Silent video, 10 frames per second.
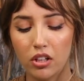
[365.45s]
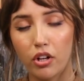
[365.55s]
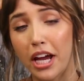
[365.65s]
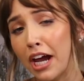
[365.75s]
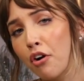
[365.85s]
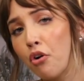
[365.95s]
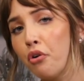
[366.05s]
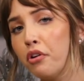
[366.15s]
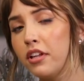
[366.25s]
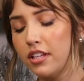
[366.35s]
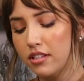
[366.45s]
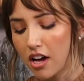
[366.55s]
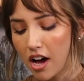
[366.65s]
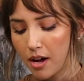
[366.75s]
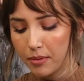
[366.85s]
air hole in the
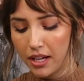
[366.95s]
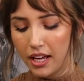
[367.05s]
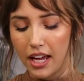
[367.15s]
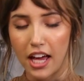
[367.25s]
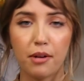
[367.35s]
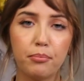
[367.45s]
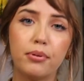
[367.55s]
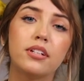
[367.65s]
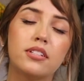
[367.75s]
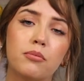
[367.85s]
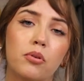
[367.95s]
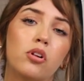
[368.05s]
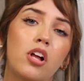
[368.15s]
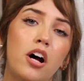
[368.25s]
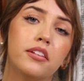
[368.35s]
top and put some
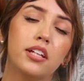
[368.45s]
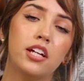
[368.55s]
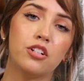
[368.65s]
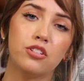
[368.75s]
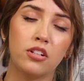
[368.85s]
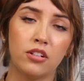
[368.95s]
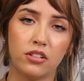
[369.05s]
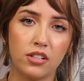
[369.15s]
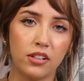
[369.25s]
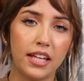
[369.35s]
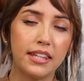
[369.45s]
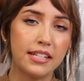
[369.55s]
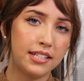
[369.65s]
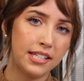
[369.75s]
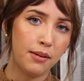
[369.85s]
cloth here to let the
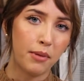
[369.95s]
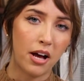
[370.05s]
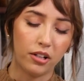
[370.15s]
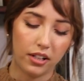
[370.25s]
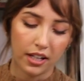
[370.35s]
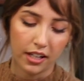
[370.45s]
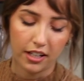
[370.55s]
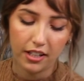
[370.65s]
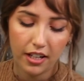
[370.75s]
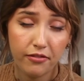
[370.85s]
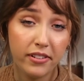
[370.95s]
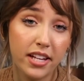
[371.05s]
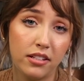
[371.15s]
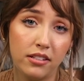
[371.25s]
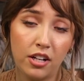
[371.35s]
steam out if
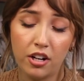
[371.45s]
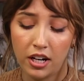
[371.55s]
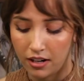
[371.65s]
necessary.